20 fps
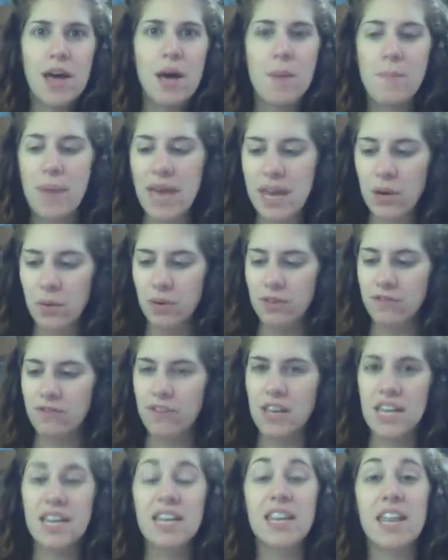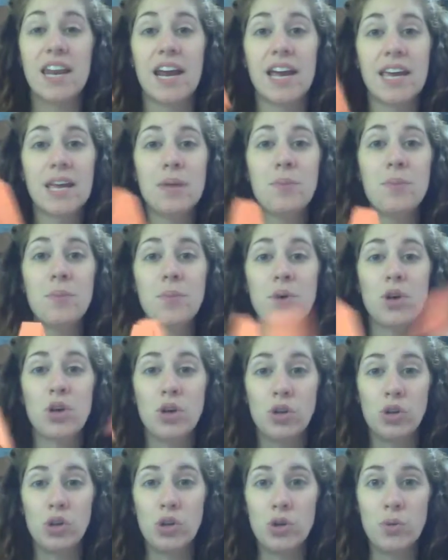penguin feet that I can
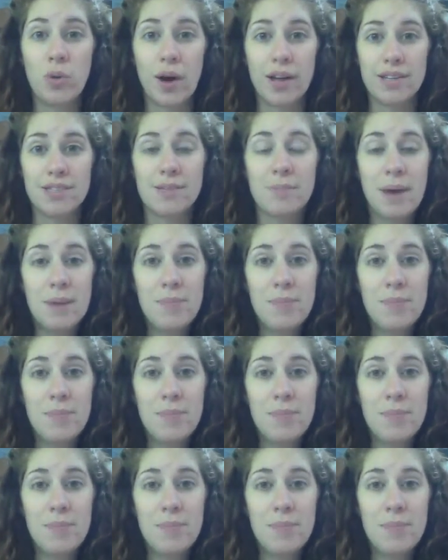glue onto my